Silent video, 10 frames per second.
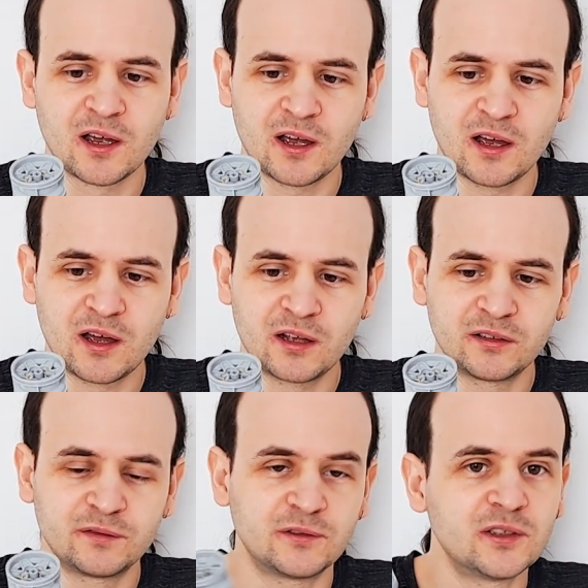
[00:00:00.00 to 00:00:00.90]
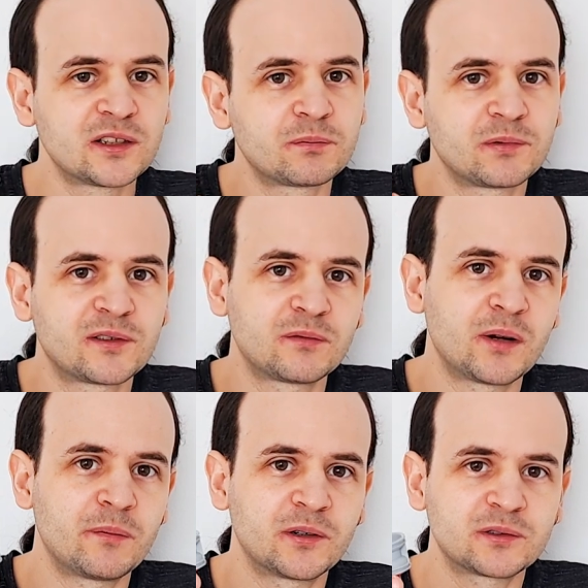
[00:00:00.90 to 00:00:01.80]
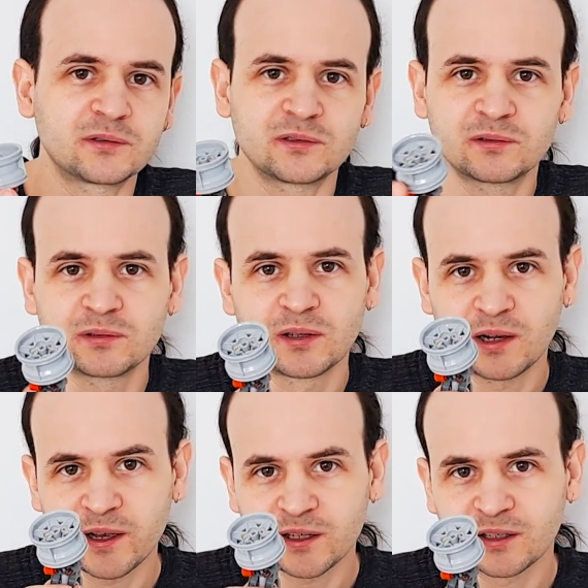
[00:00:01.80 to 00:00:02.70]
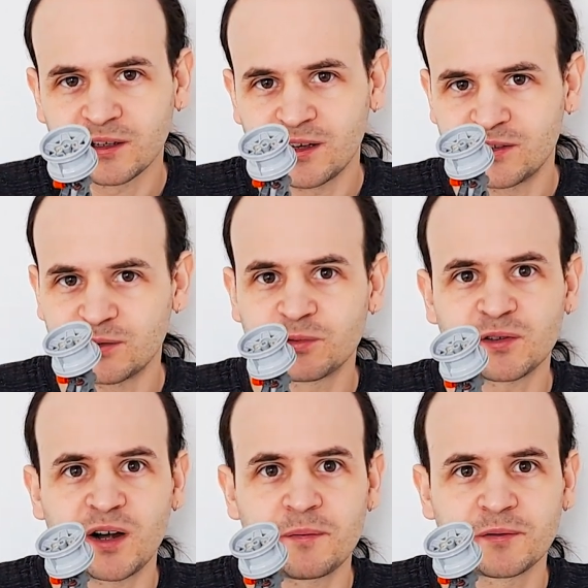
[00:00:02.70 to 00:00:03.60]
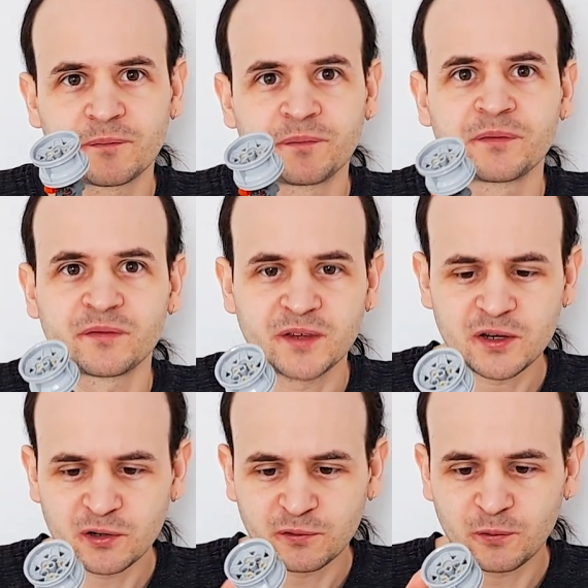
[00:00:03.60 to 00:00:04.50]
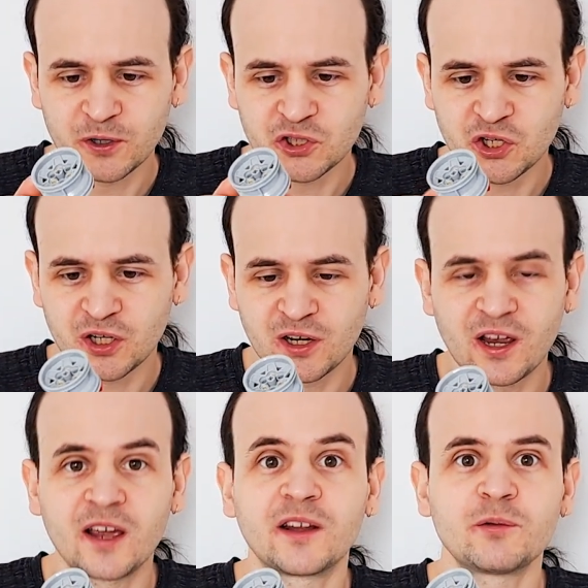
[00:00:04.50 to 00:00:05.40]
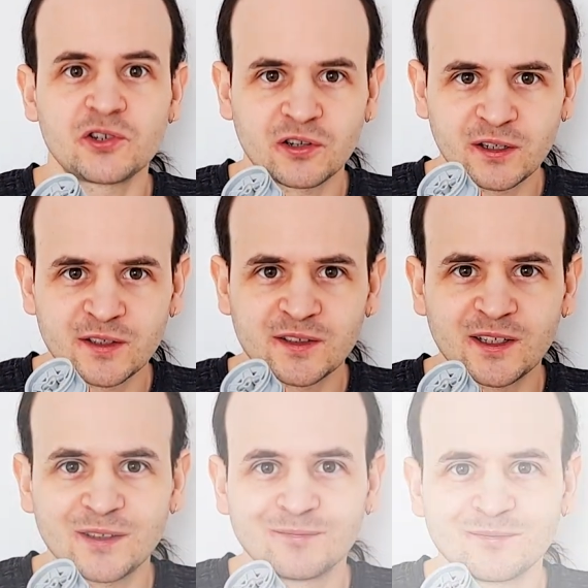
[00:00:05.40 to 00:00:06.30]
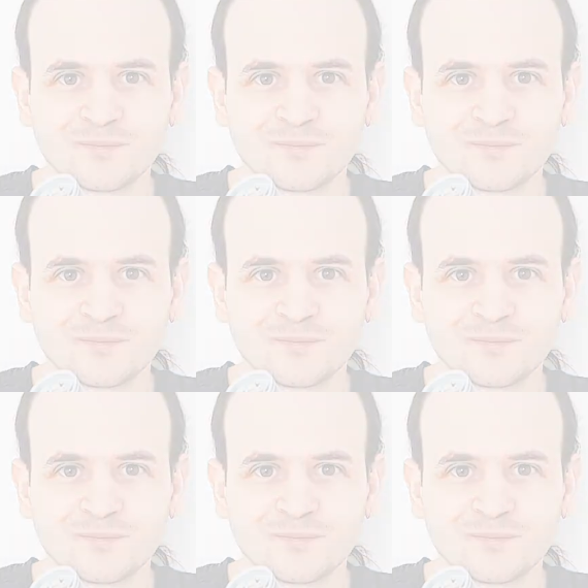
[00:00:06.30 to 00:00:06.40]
And if you did, just remember to like and subscribe. Thank you for watching and I wish you a nice day.